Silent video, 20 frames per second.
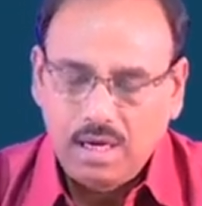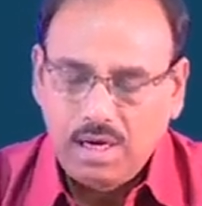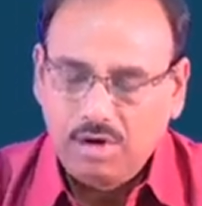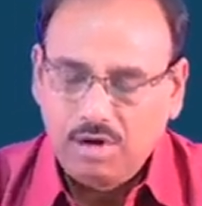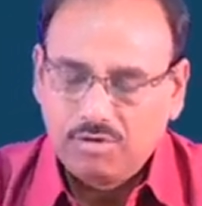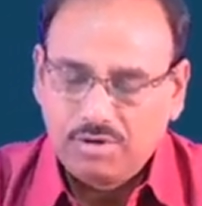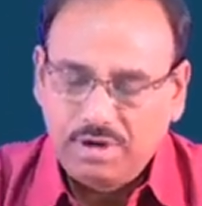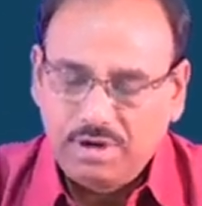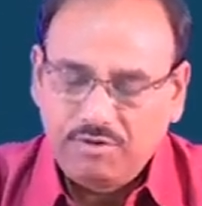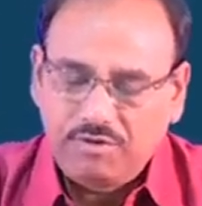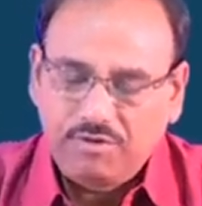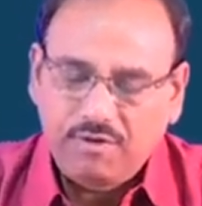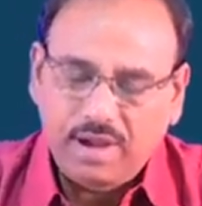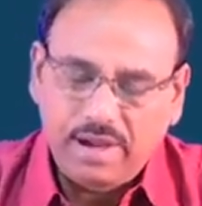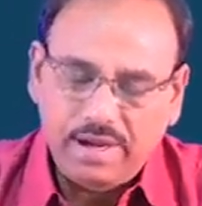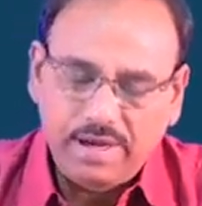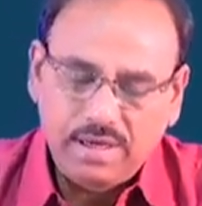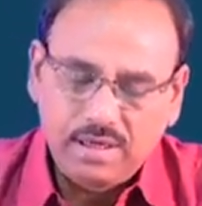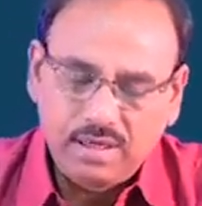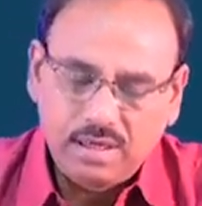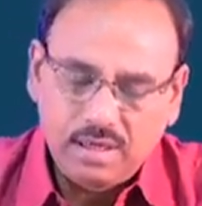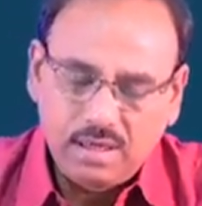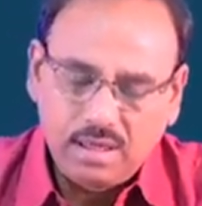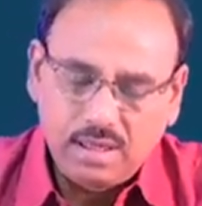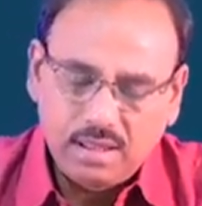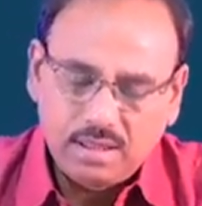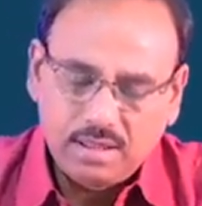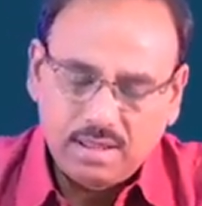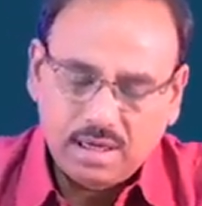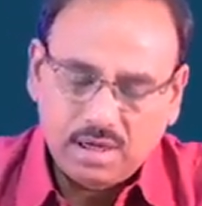you define
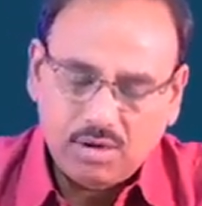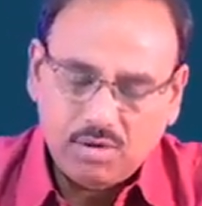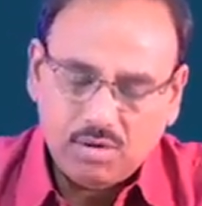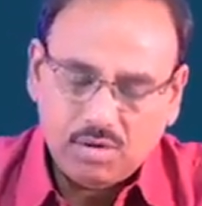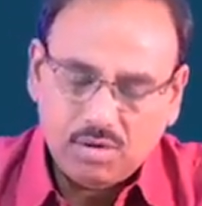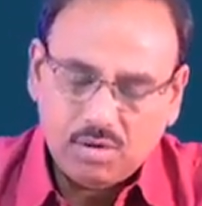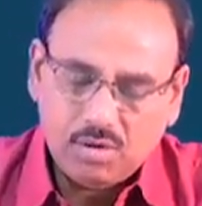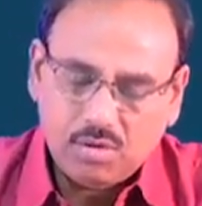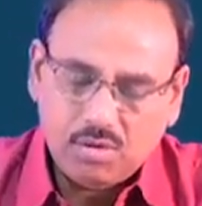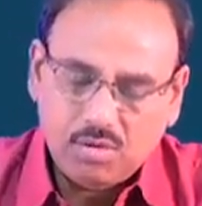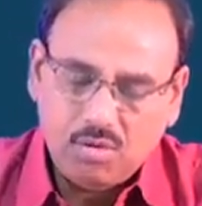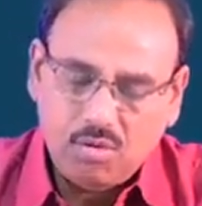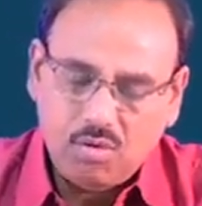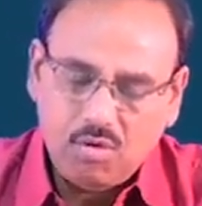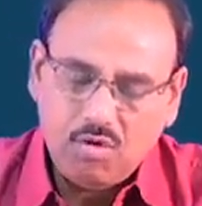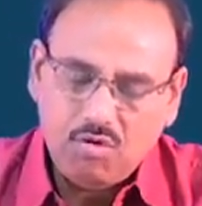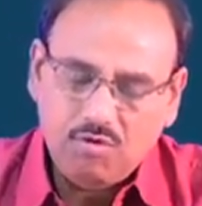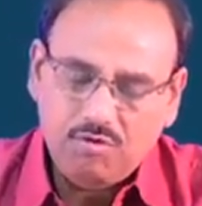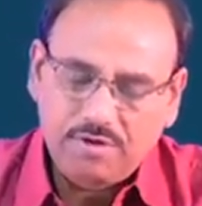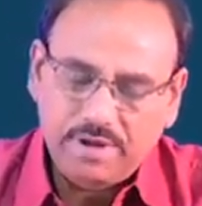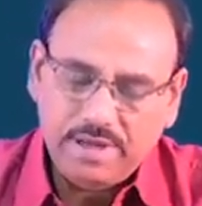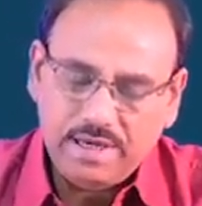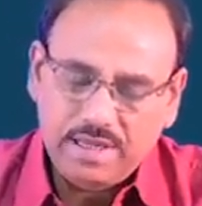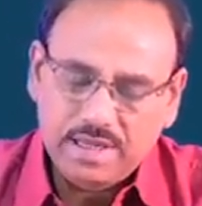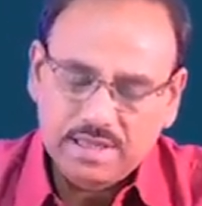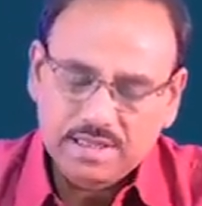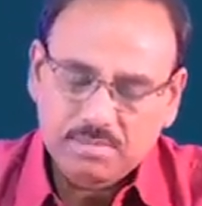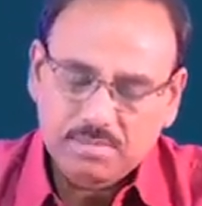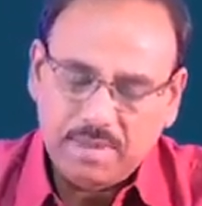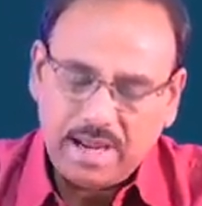the
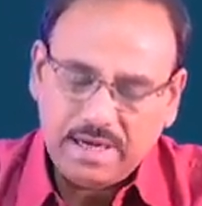covariance